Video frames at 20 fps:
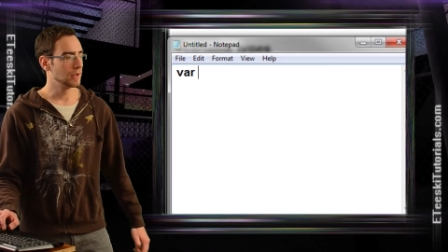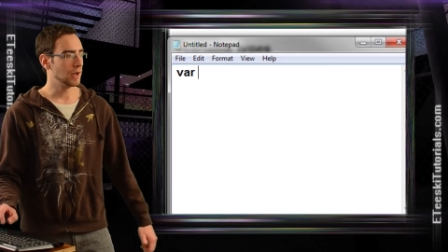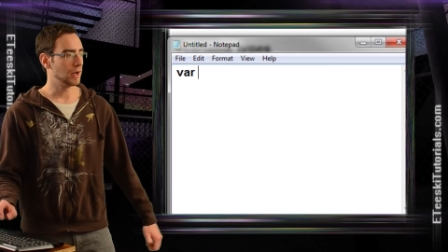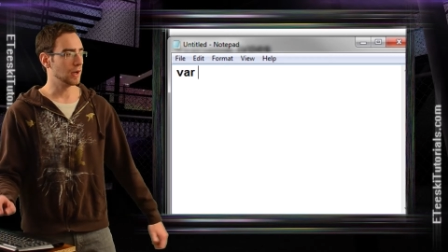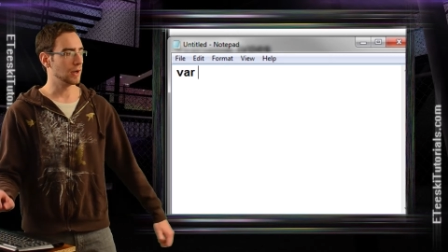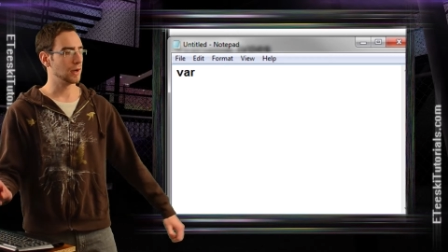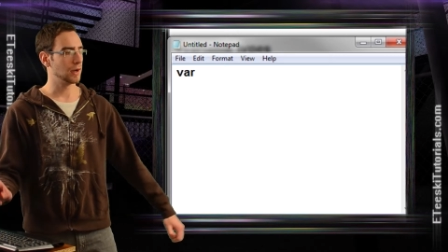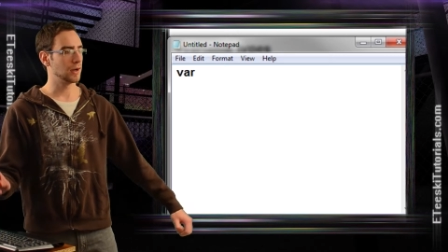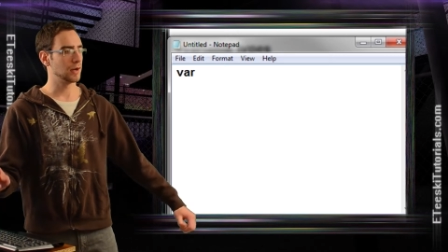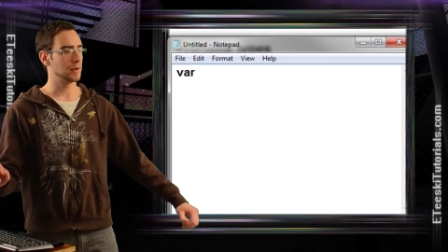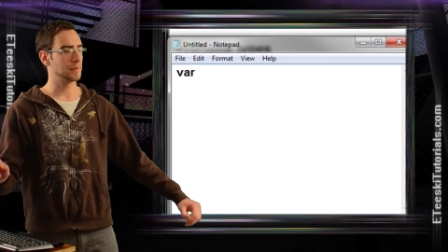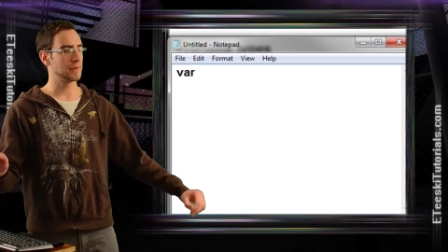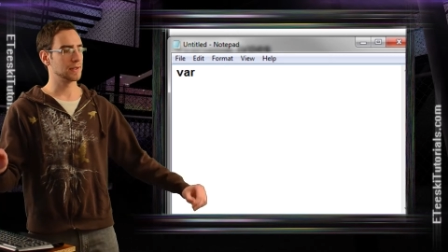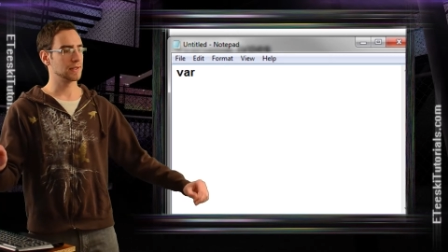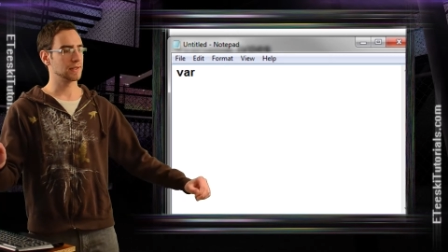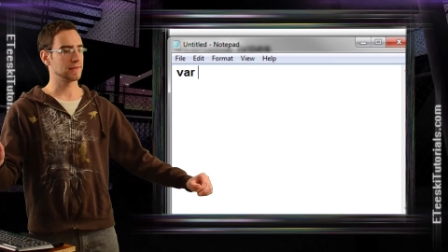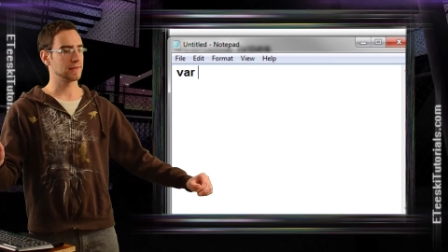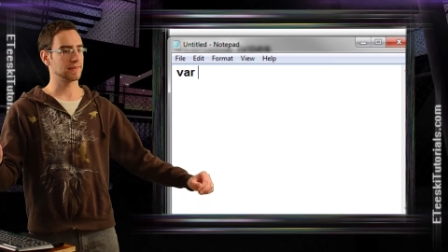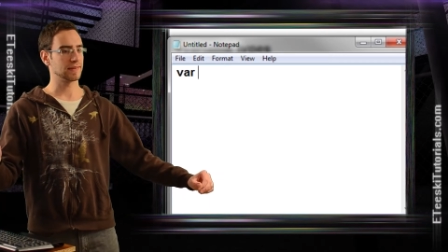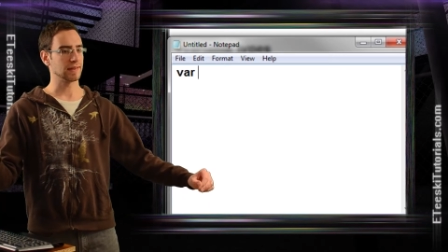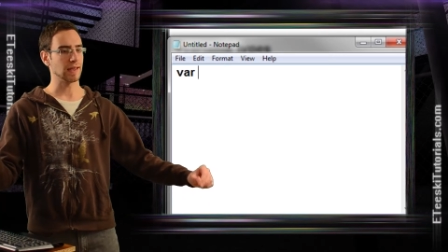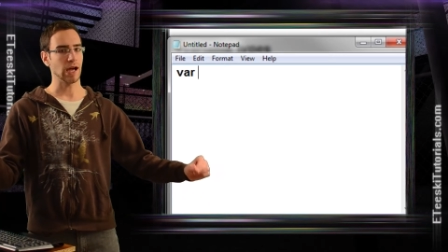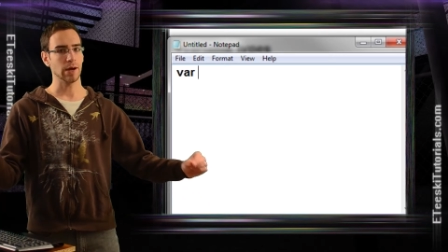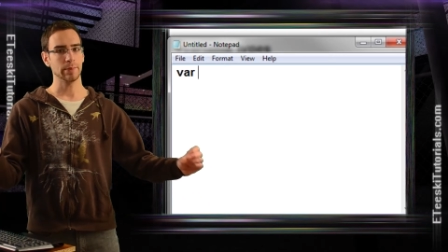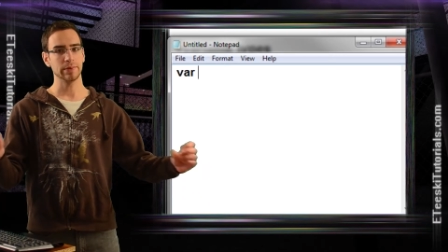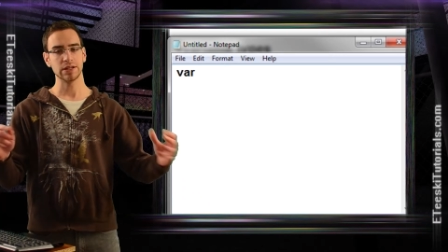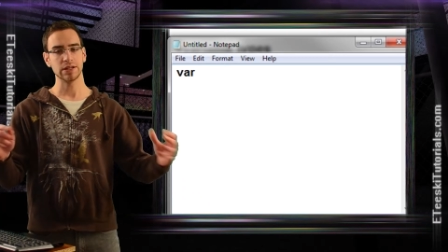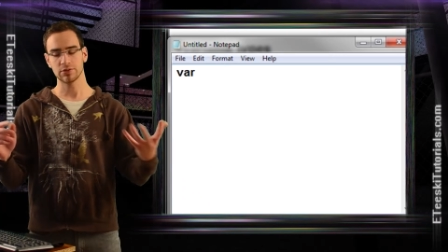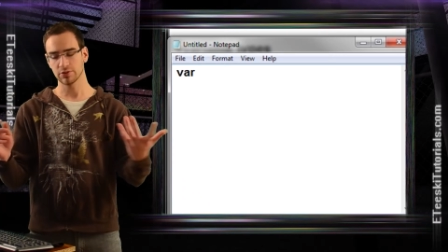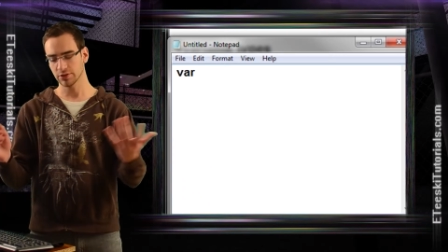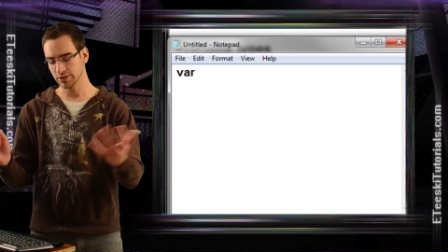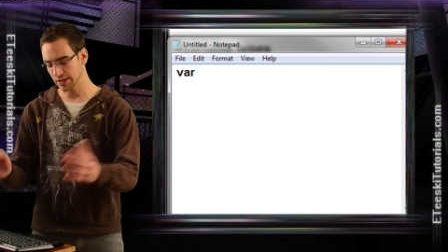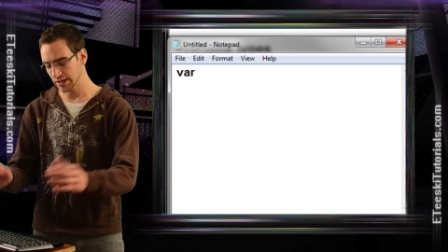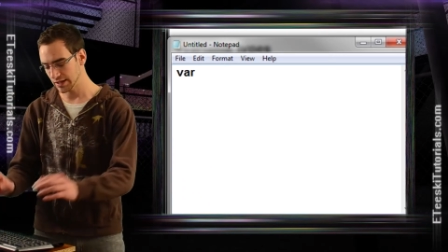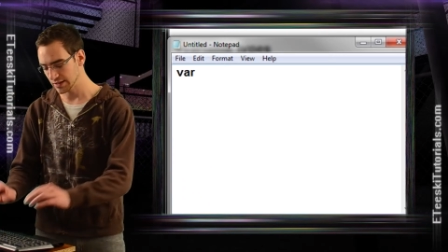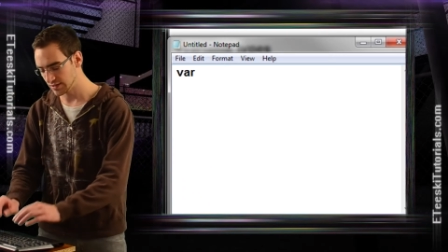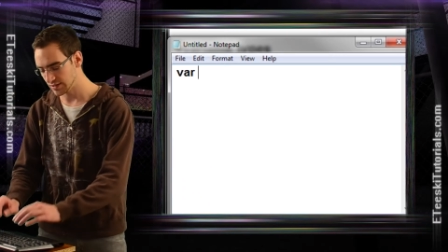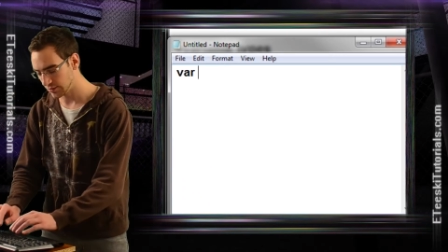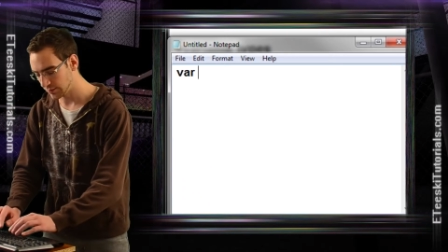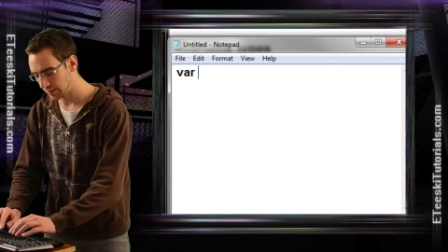Um, let's see how many
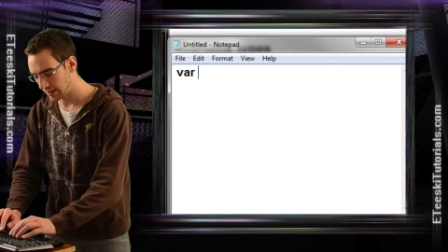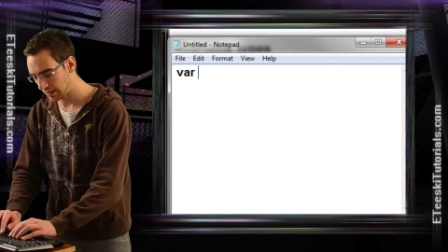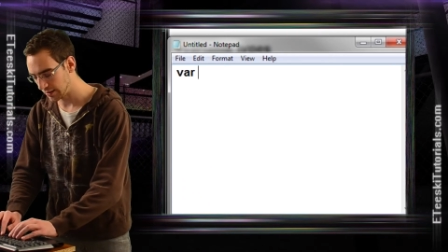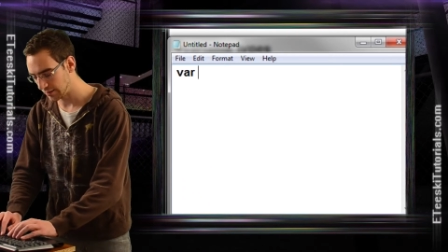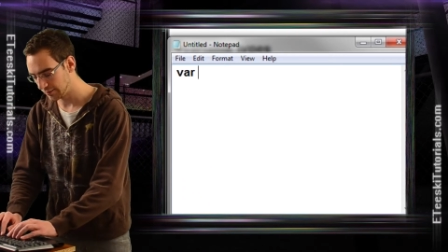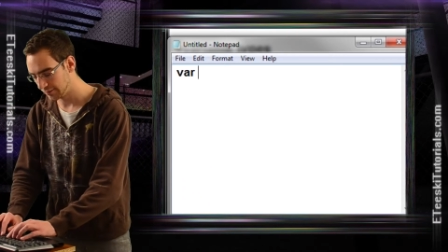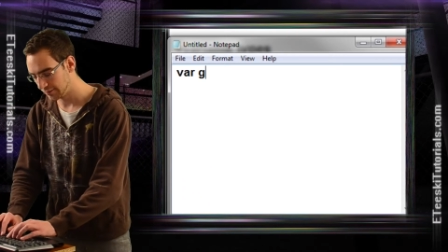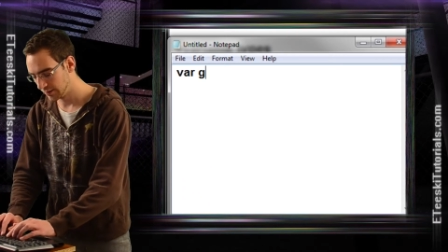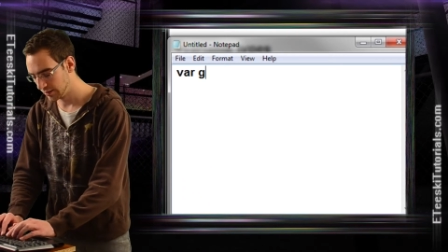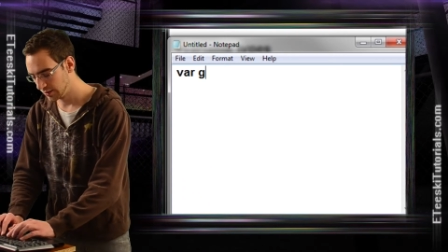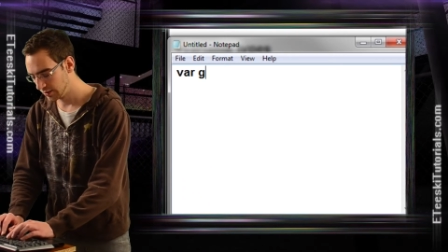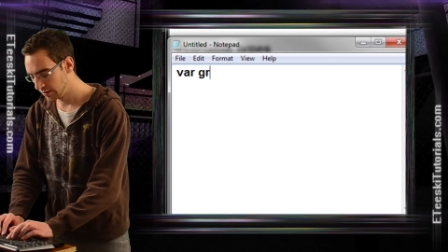grenades you have.